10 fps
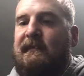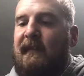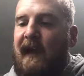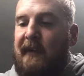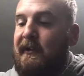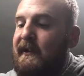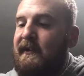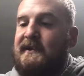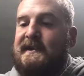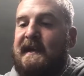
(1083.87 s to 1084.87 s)
I would
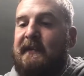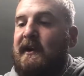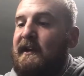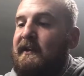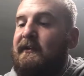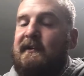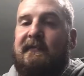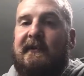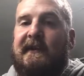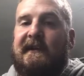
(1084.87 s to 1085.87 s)
encourage anybody to do it,
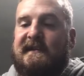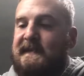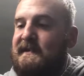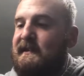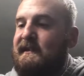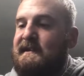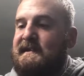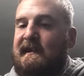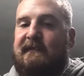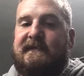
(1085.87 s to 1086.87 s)
really, especially in these
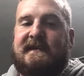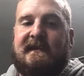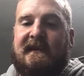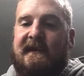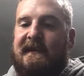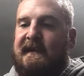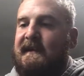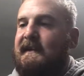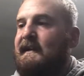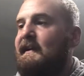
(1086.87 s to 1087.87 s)
times.
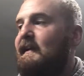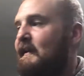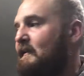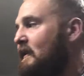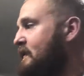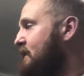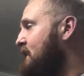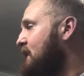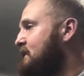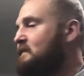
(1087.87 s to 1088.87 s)
Luckily,
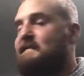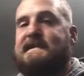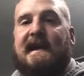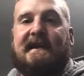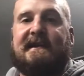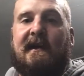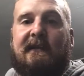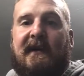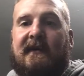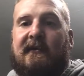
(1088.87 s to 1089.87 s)
I stocked up
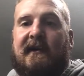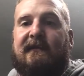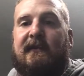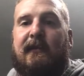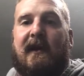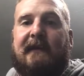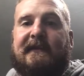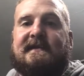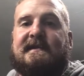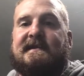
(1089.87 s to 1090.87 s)
on quite a few
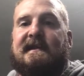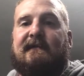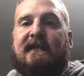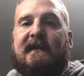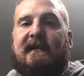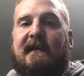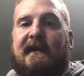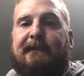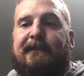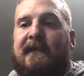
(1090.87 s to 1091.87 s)
primers and stuff like that.